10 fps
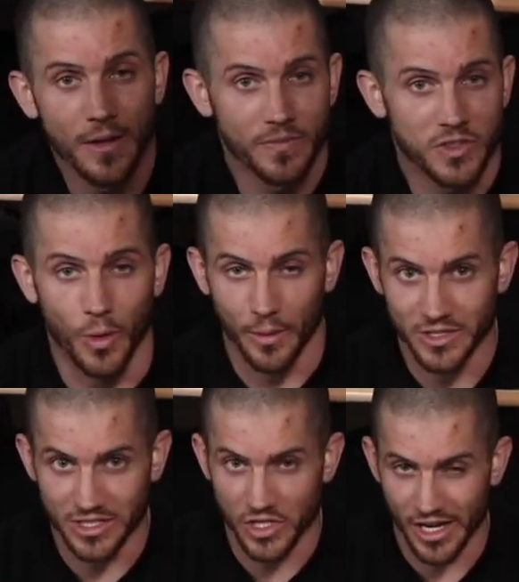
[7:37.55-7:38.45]
So what I
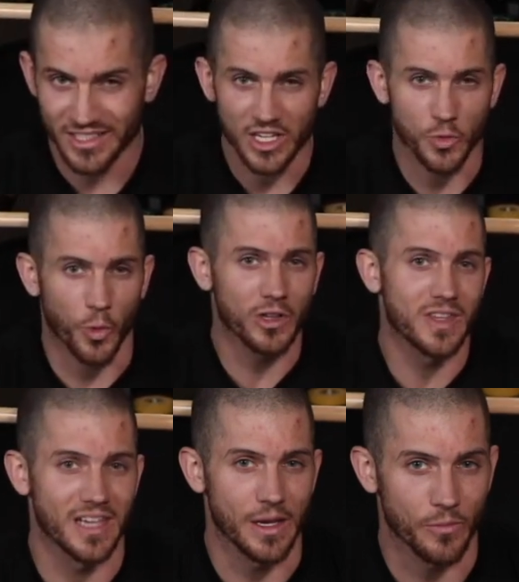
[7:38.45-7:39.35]
would suggest is work the
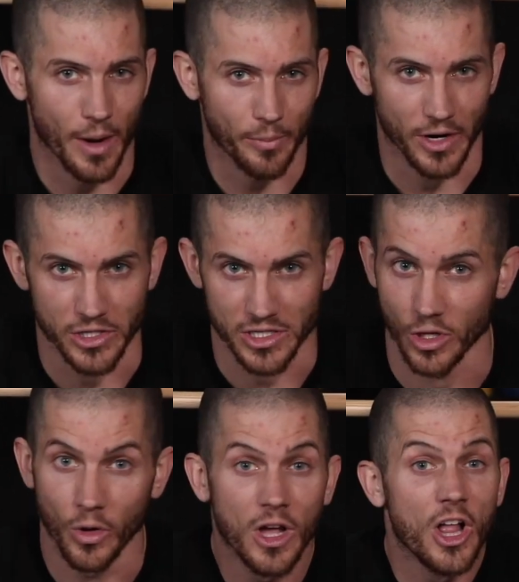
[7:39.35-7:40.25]
same rep ranges.
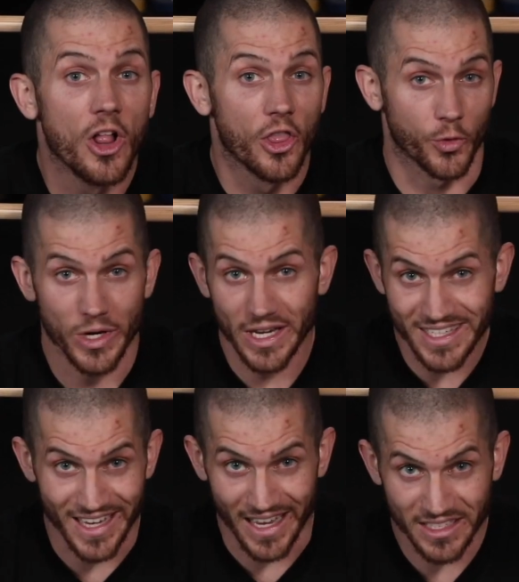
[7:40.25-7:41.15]
So 3
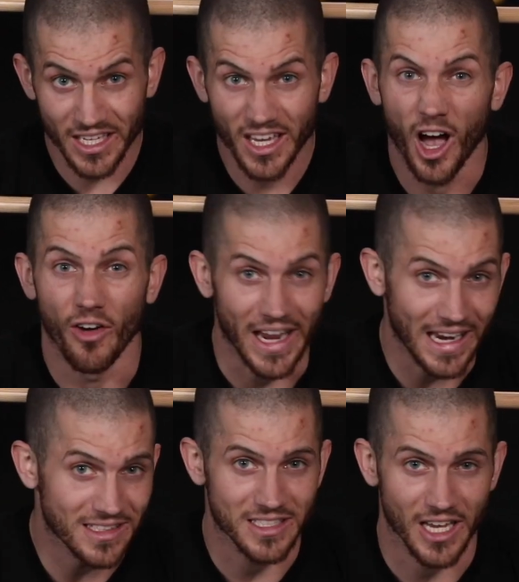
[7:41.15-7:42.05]
sets of
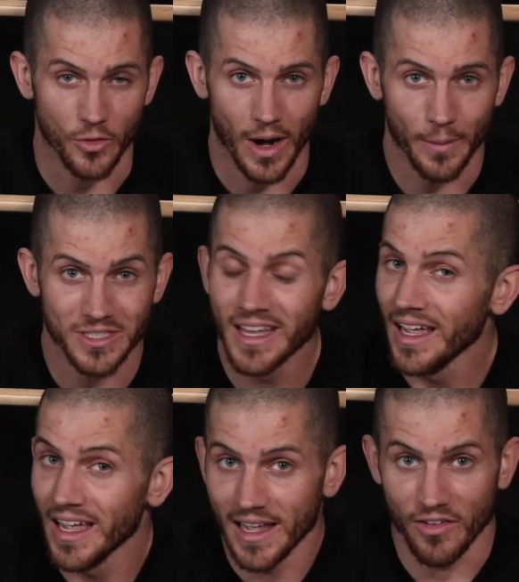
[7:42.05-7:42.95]
8 to 10 reps.
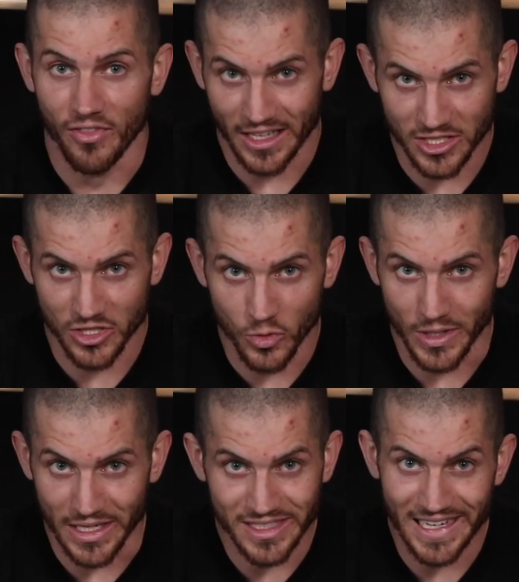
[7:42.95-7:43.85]
If that's too
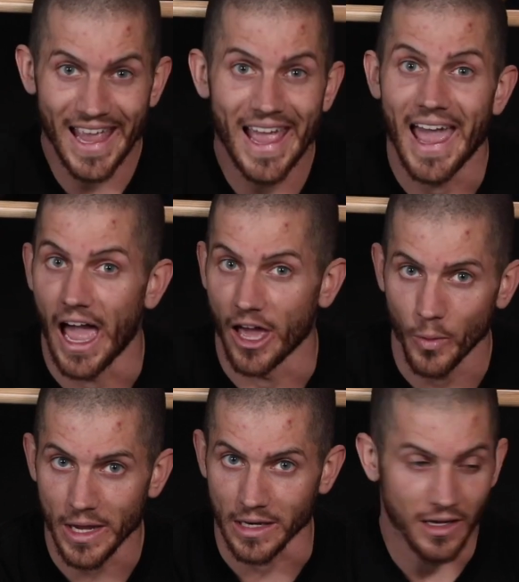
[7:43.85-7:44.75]
easy, add
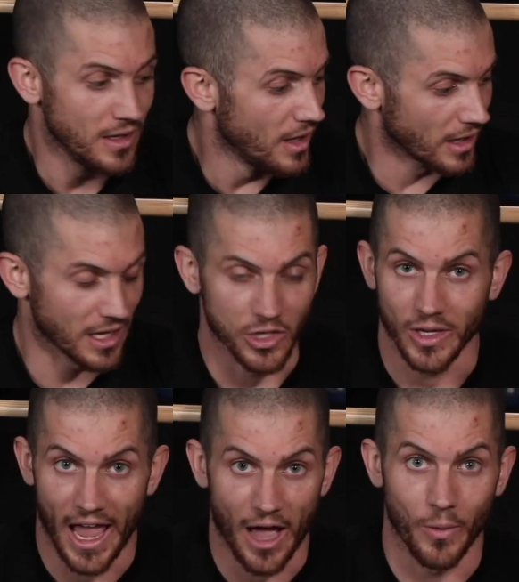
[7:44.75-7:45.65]
weight. Again, you
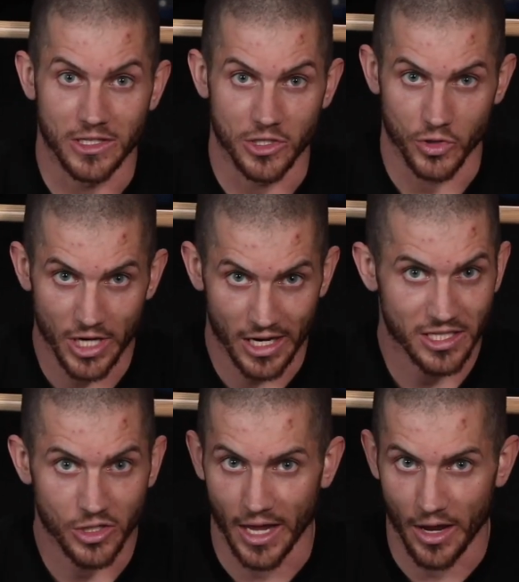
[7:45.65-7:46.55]
can add weight to your
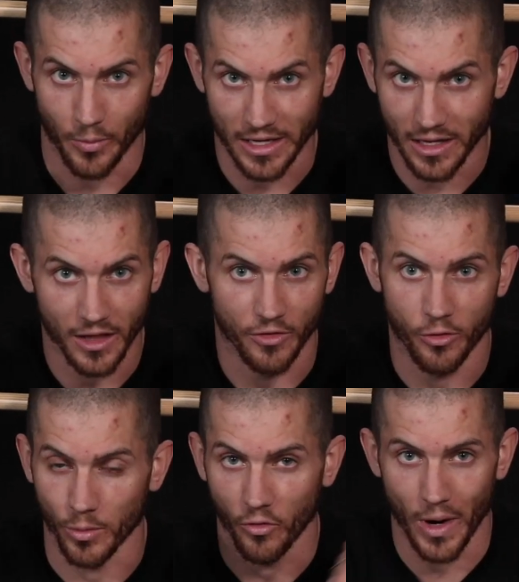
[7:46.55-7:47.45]
chest. You can add weight in the
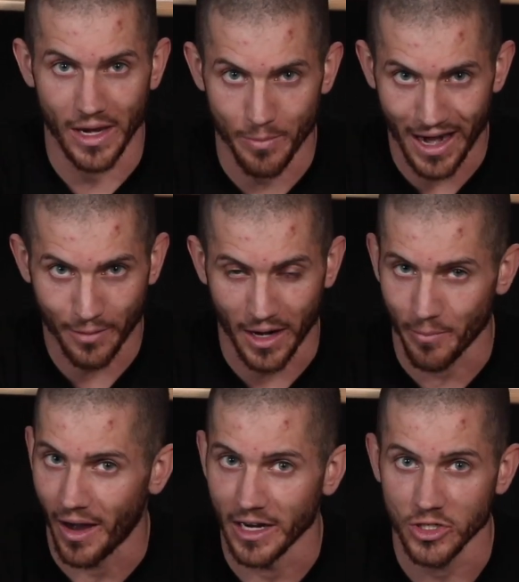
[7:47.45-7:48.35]
form of a weighted backpack
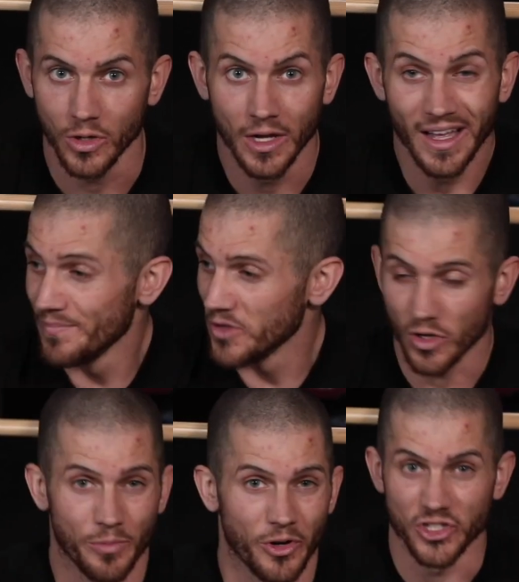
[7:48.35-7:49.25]
behind you. You
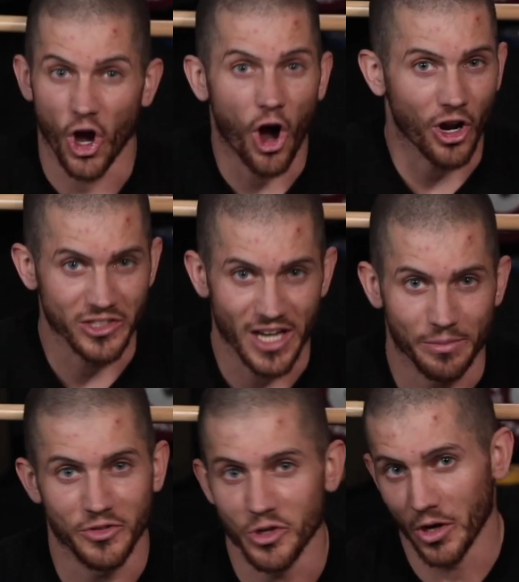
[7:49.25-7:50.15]
can put a dog on
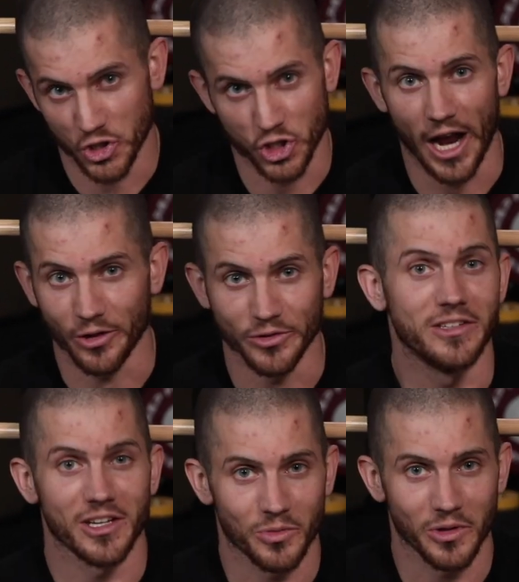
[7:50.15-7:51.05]
top of you, a child. It
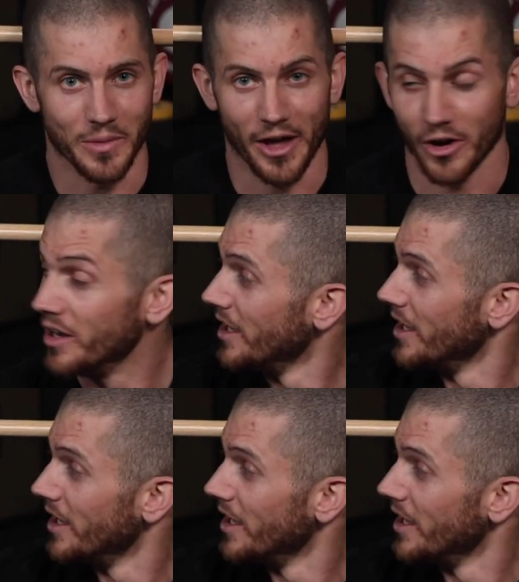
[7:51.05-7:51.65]
doesn't really matter.